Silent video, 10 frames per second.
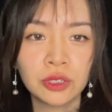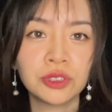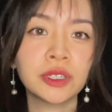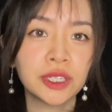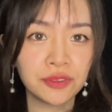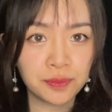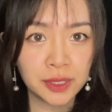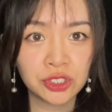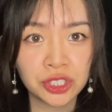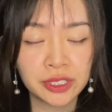To give
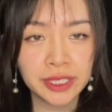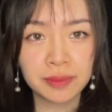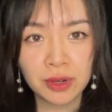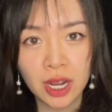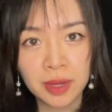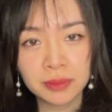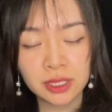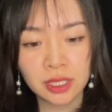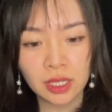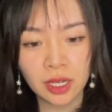Midjourney a prompt,
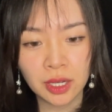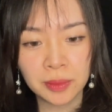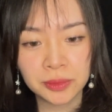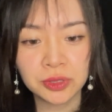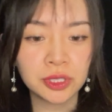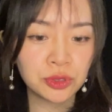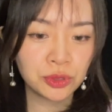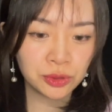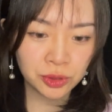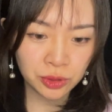um, you need
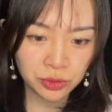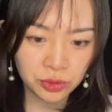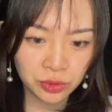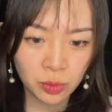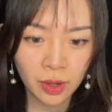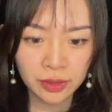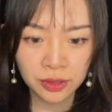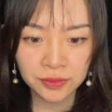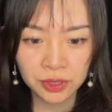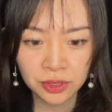to go to one
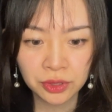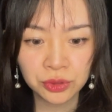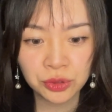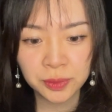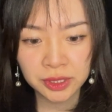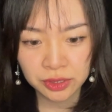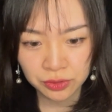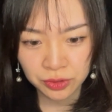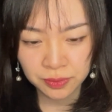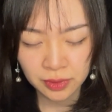of the newbies
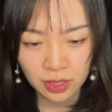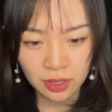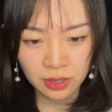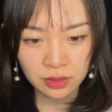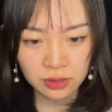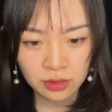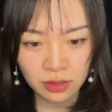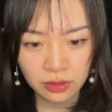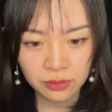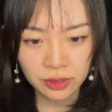room.
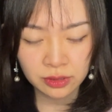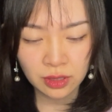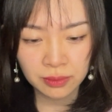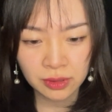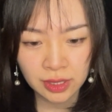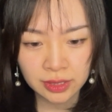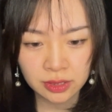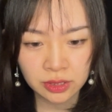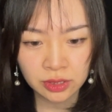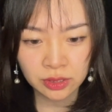So for example,
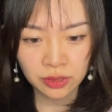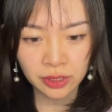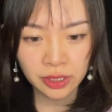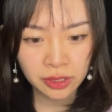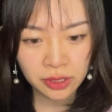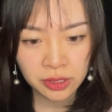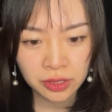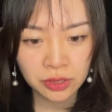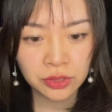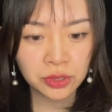let's go here,
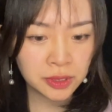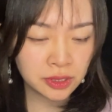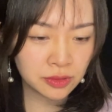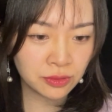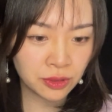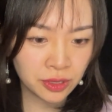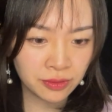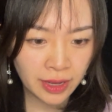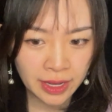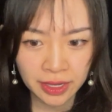newbies
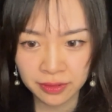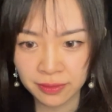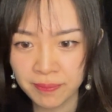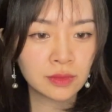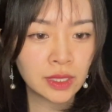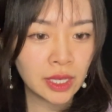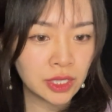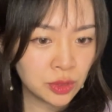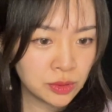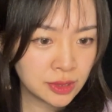45, and
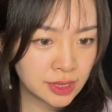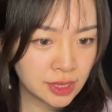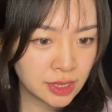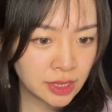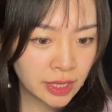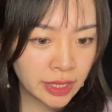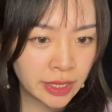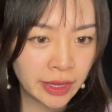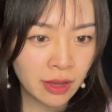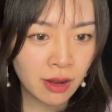you'll see
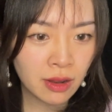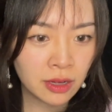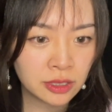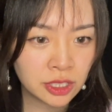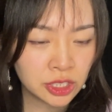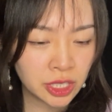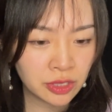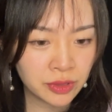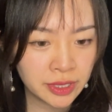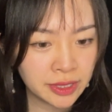AI art
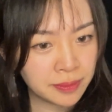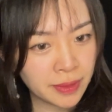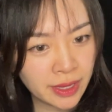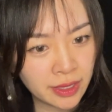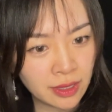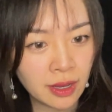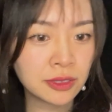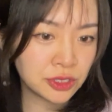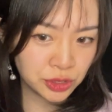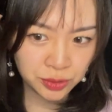generated by other
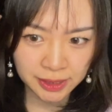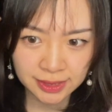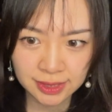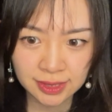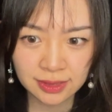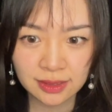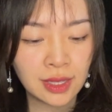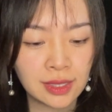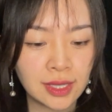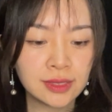newbies.
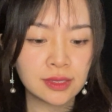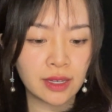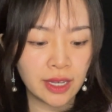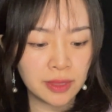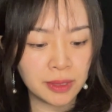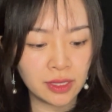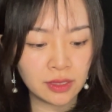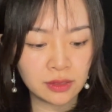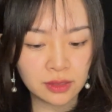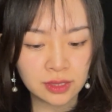Let's type
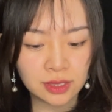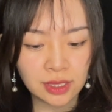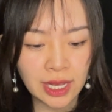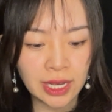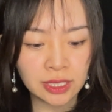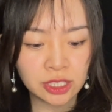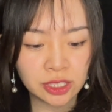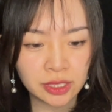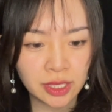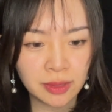in
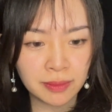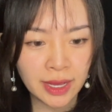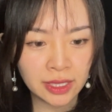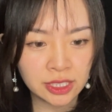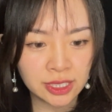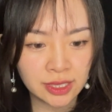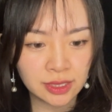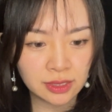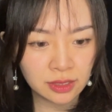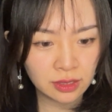slash imagine
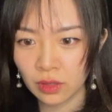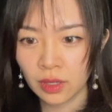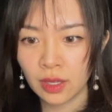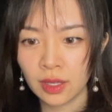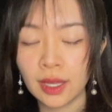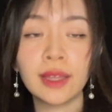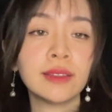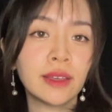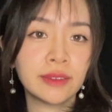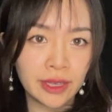and
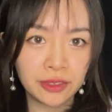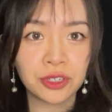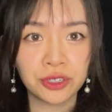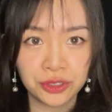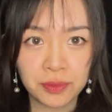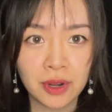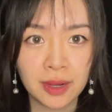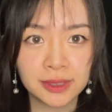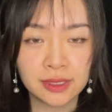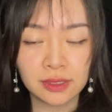then enter your prompt.